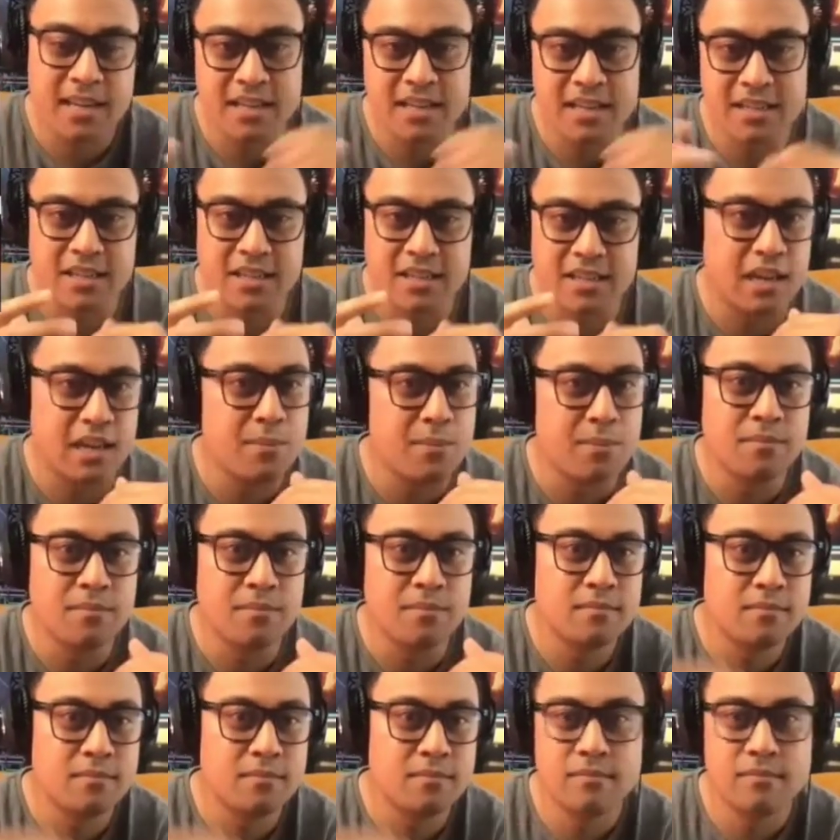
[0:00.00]
ideas just come
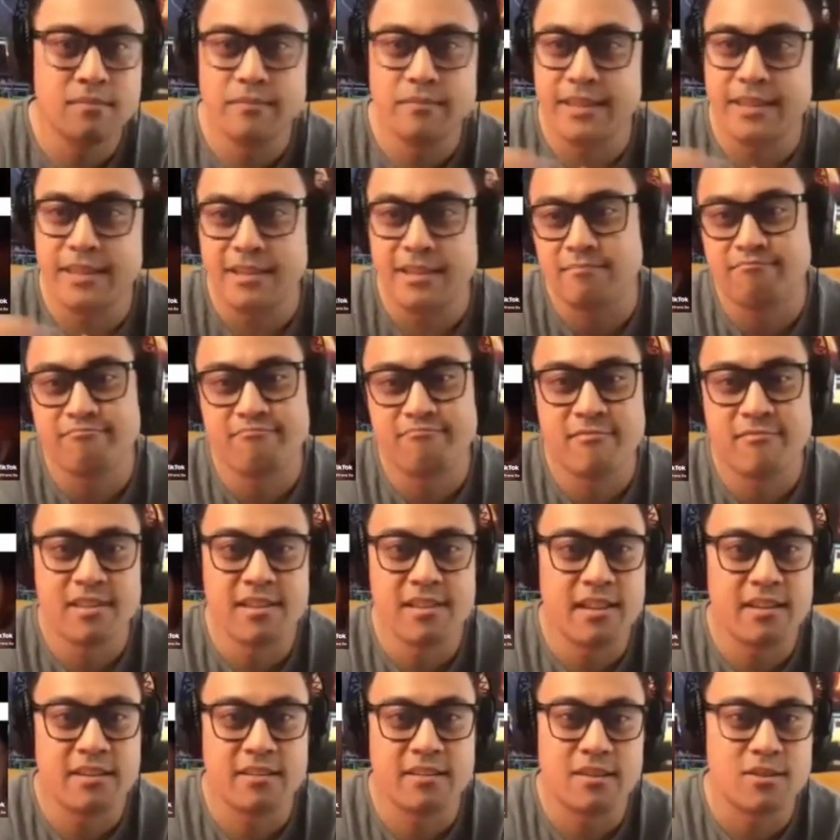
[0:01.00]
when you're
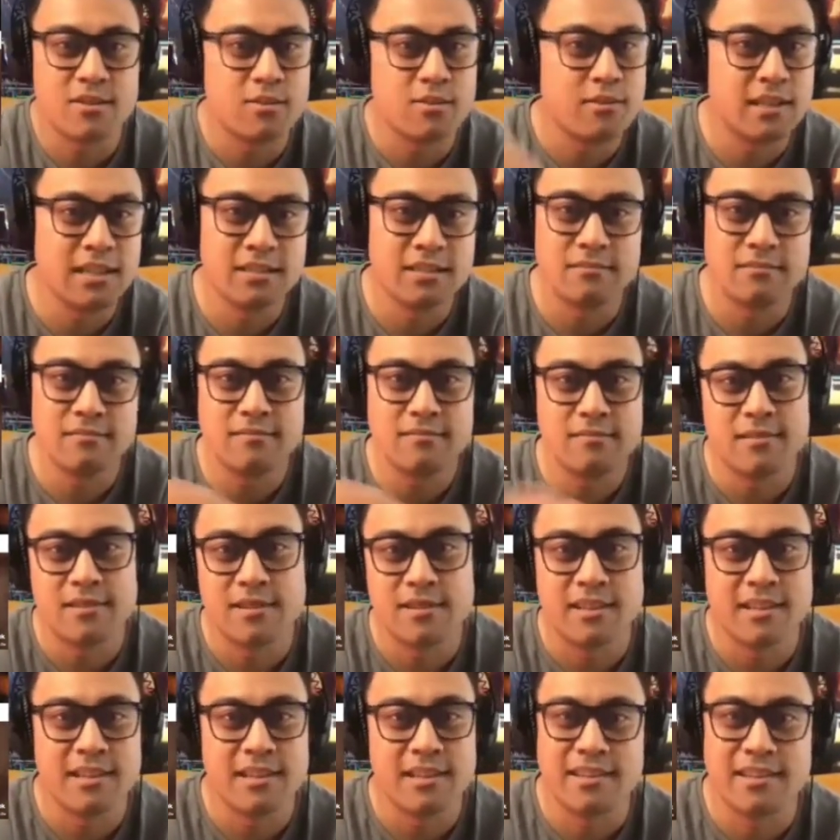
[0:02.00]
sitting on the toilet or
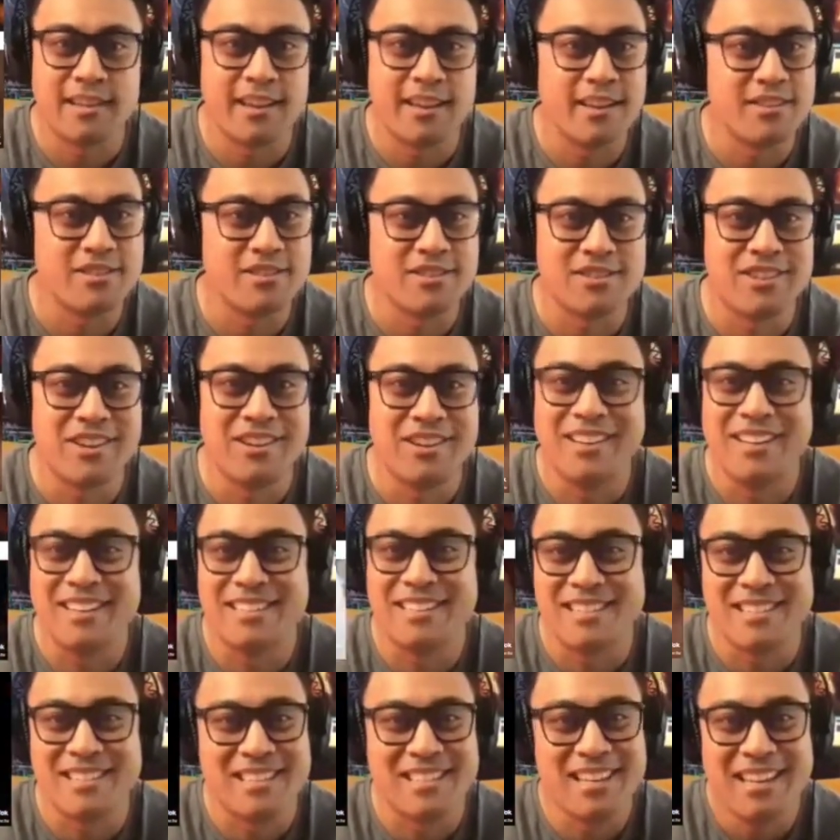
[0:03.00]
sitting on the couch, you know, like
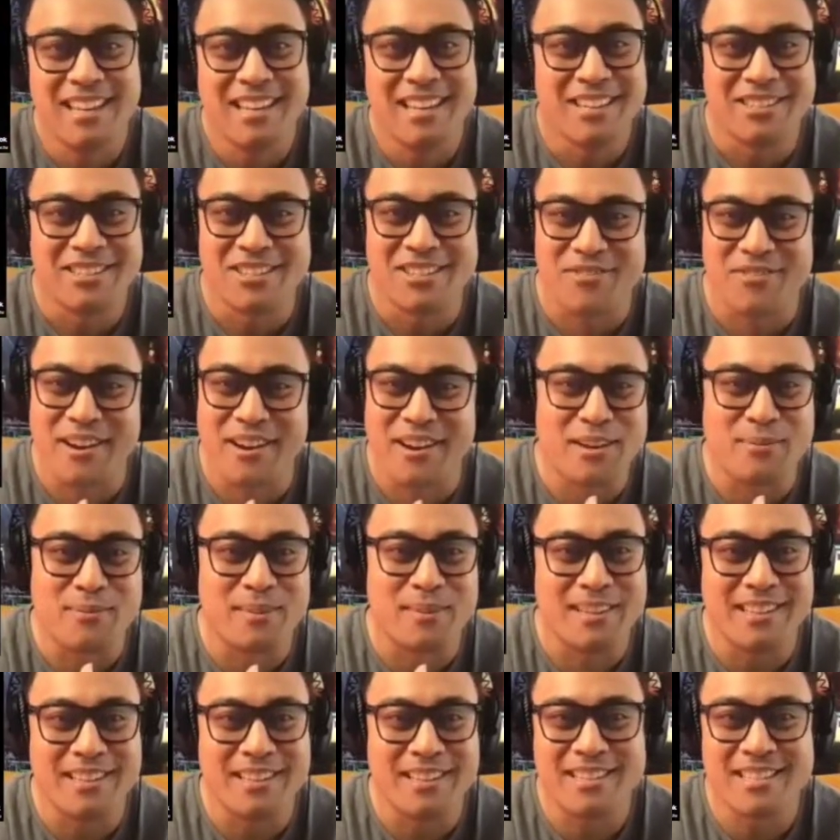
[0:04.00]
just
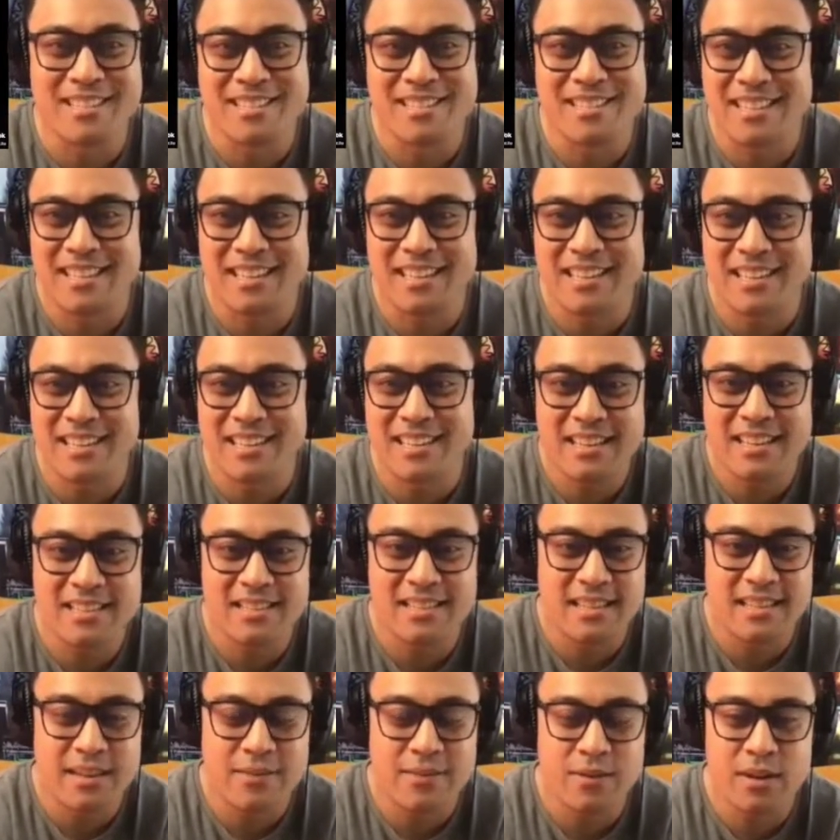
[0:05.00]
randomly.
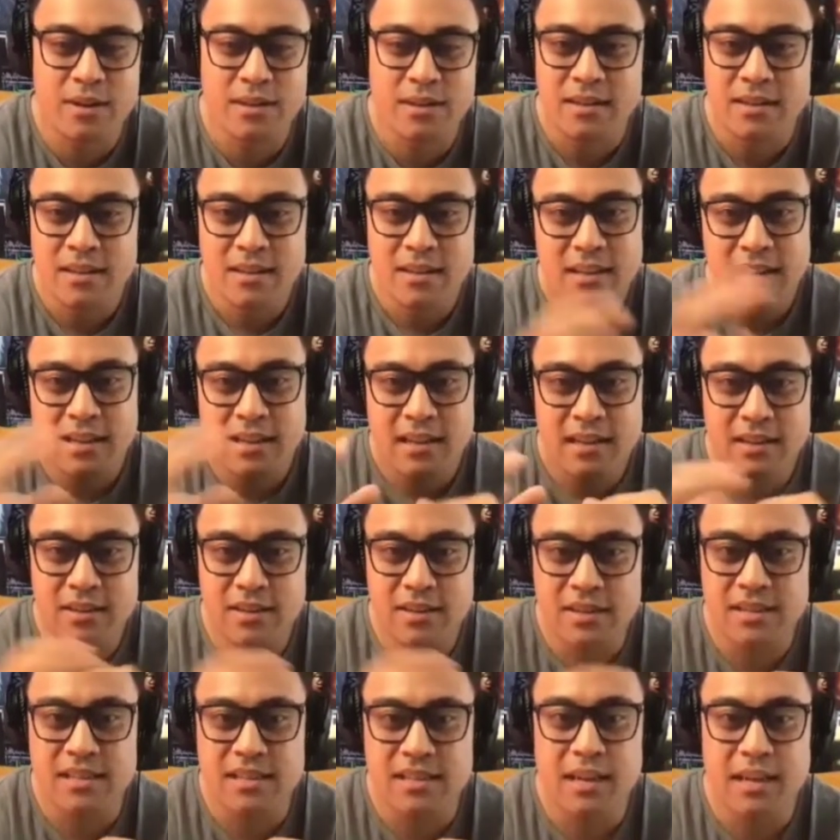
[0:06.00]
There's never a
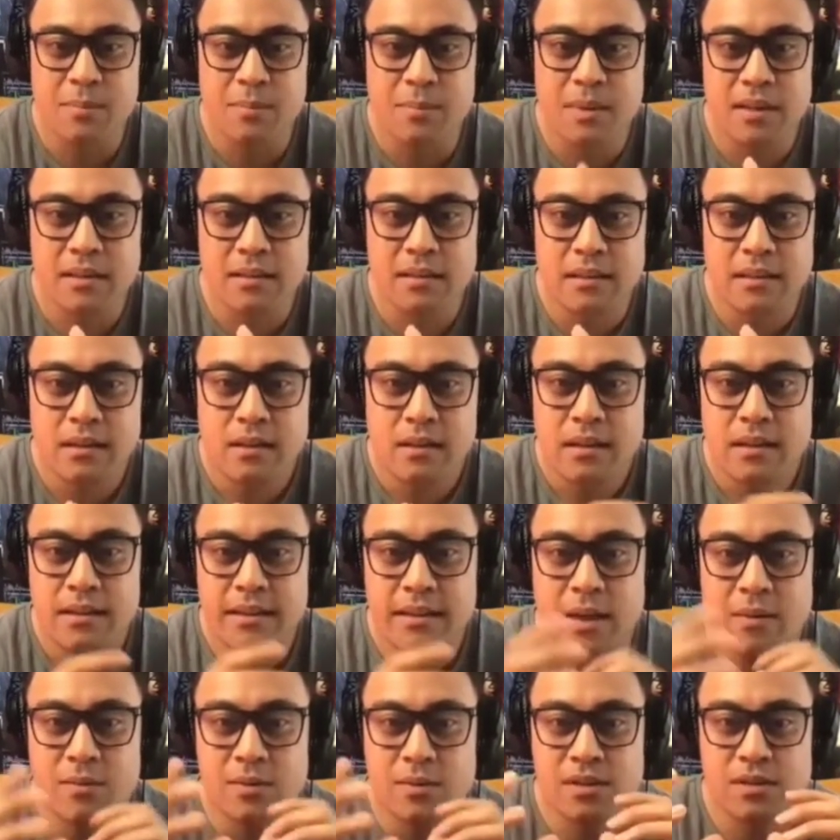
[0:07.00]
good time. But
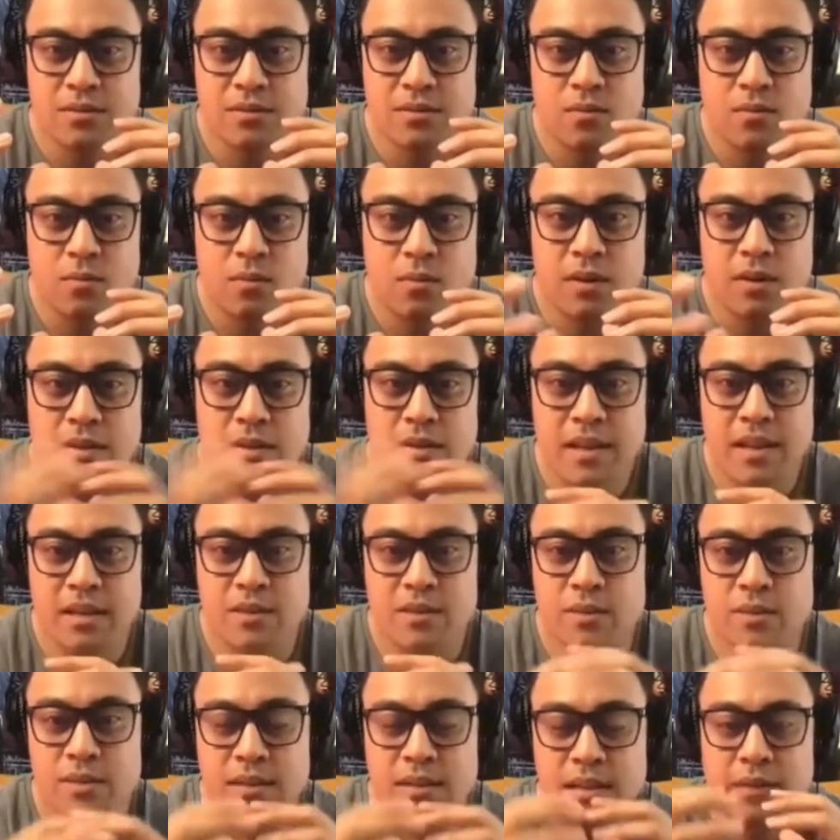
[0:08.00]
that was one of the
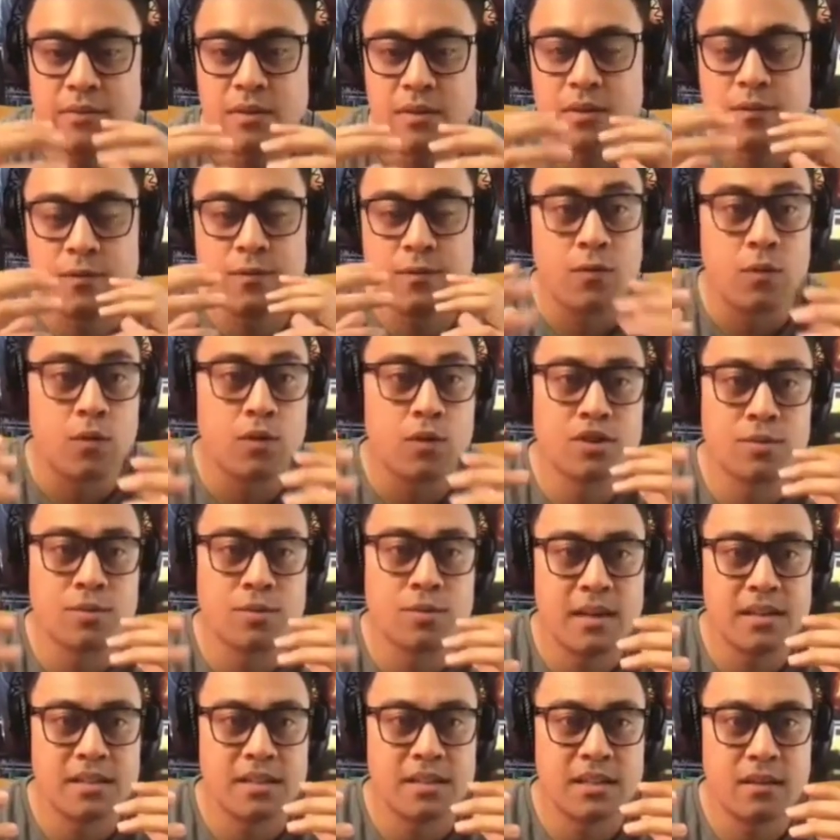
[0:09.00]
things, was never to force
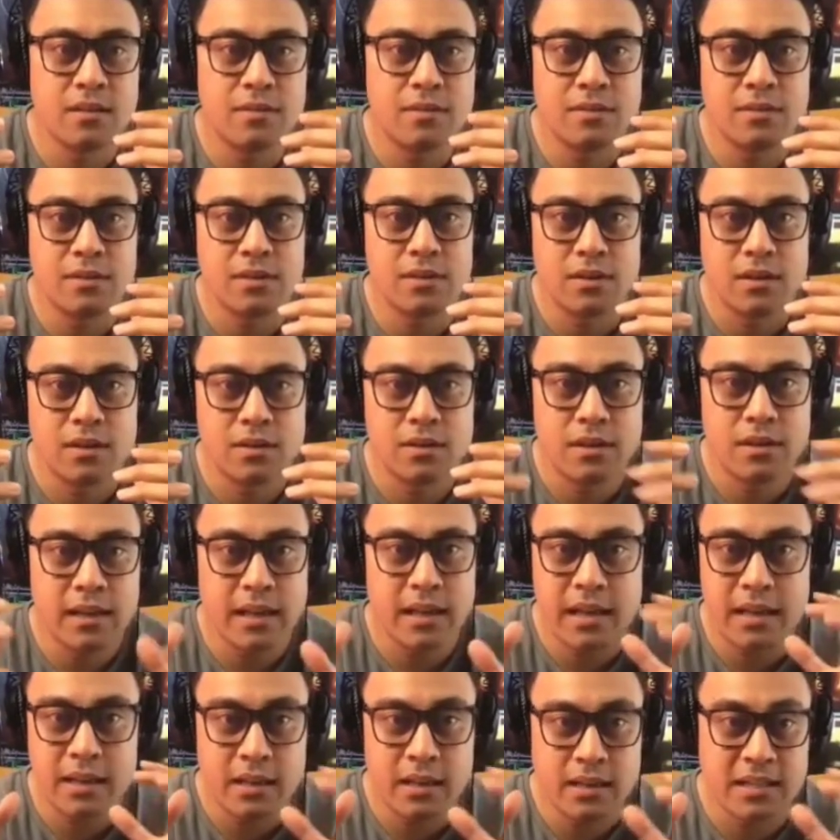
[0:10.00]
myself, you know,
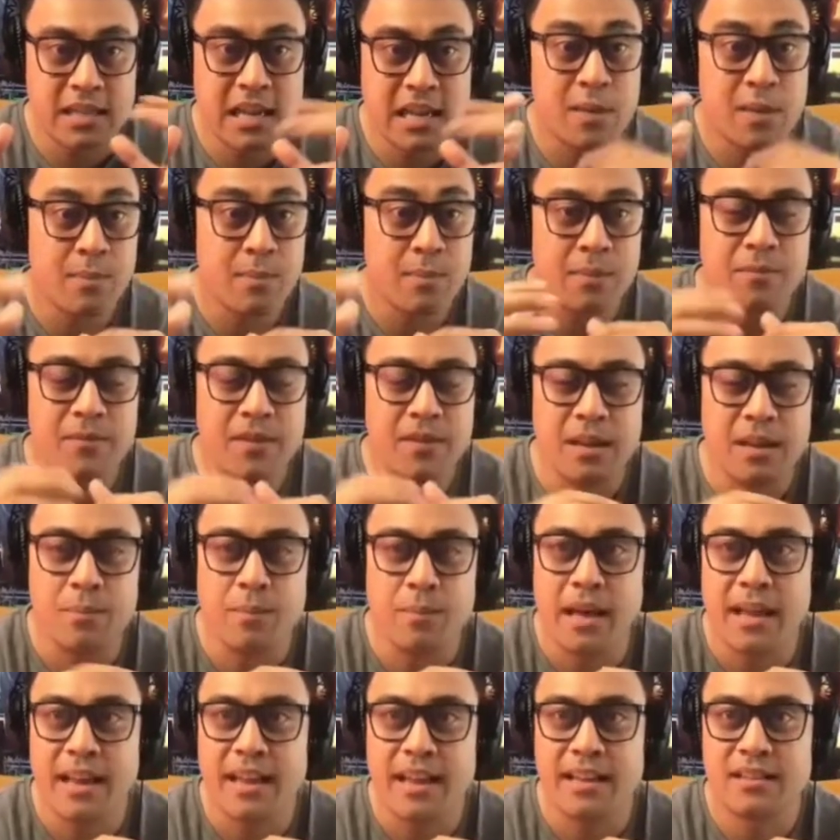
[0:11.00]
at a time I'm feeling
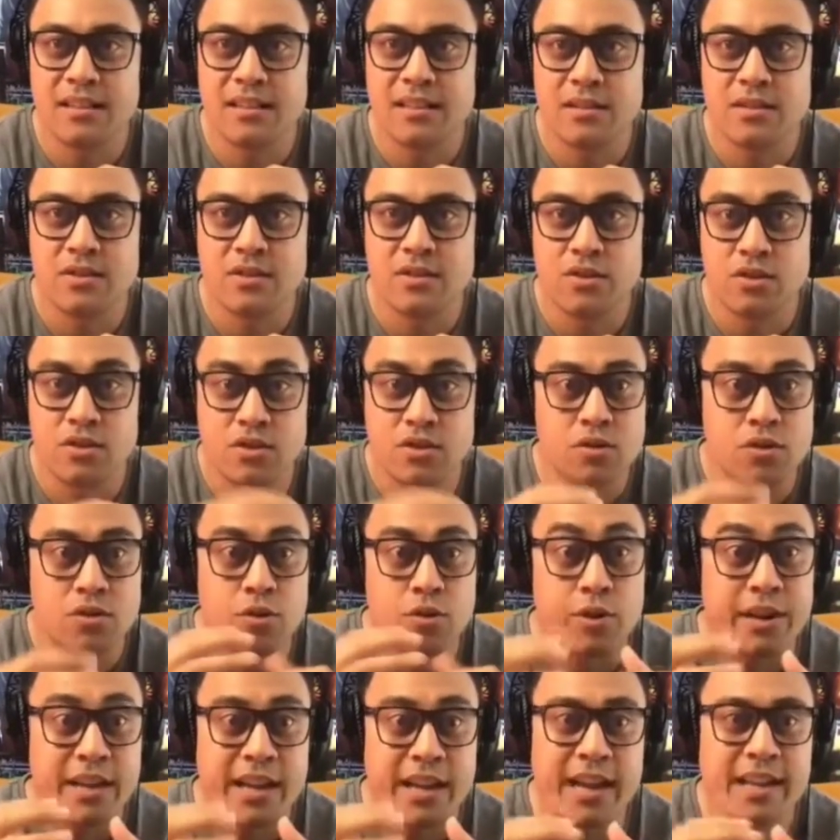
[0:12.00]
panicked, to
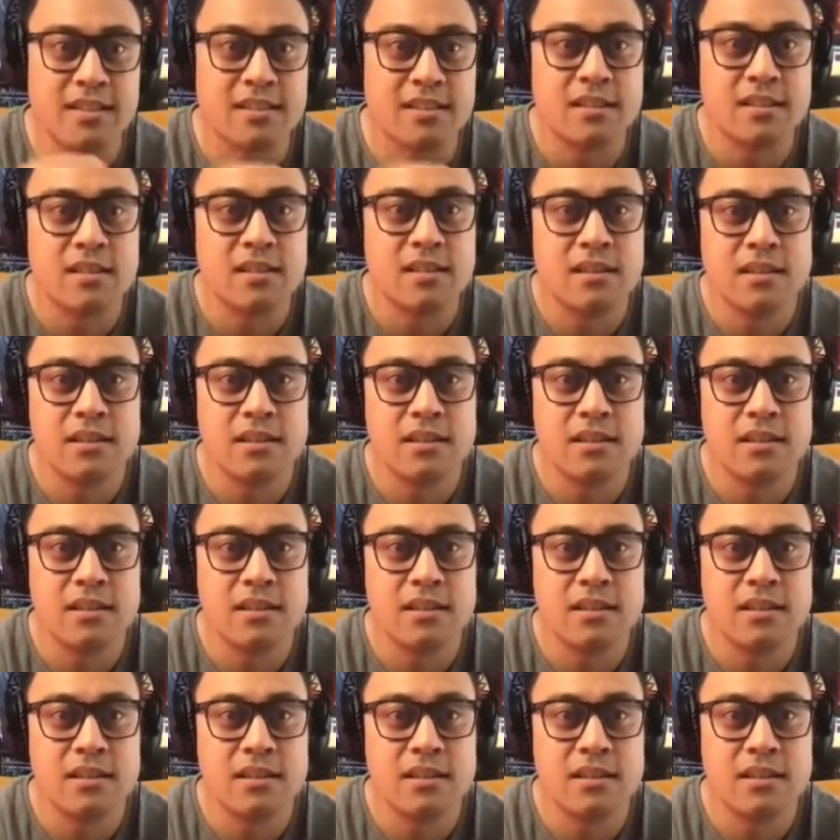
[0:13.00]
create.